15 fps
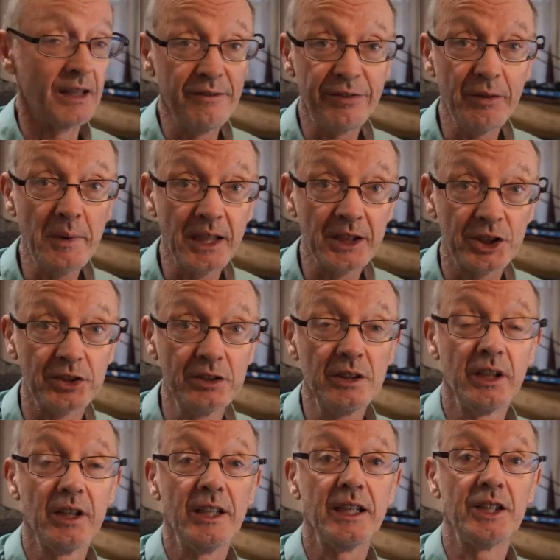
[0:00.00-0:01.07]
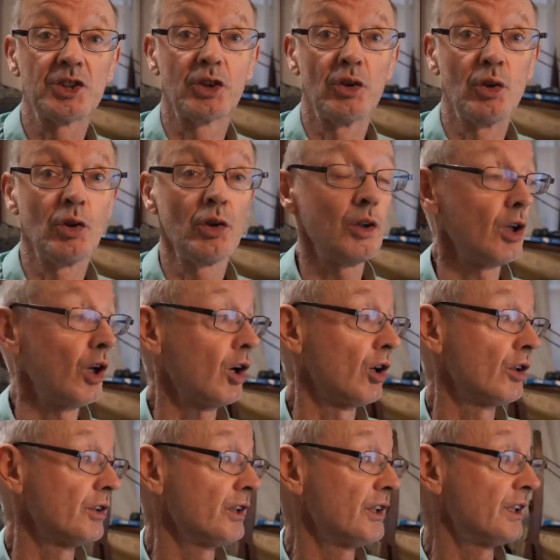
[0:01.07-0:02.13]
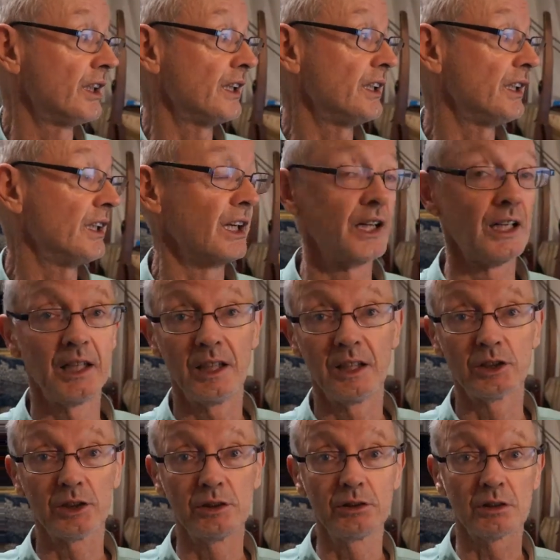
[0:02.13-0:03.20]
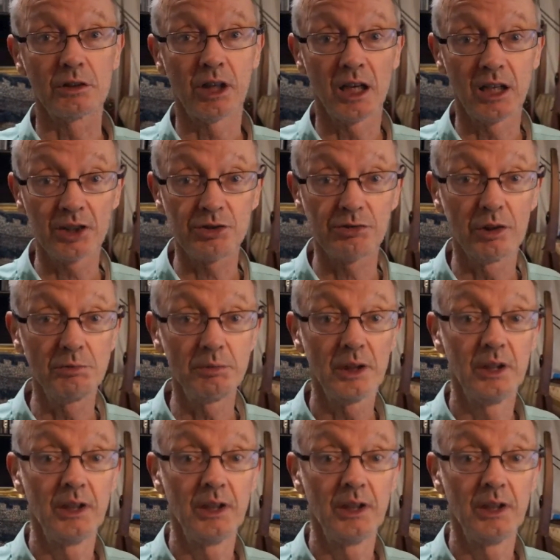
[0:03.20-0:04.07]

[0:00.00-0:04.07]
information is all on the Google Classroom.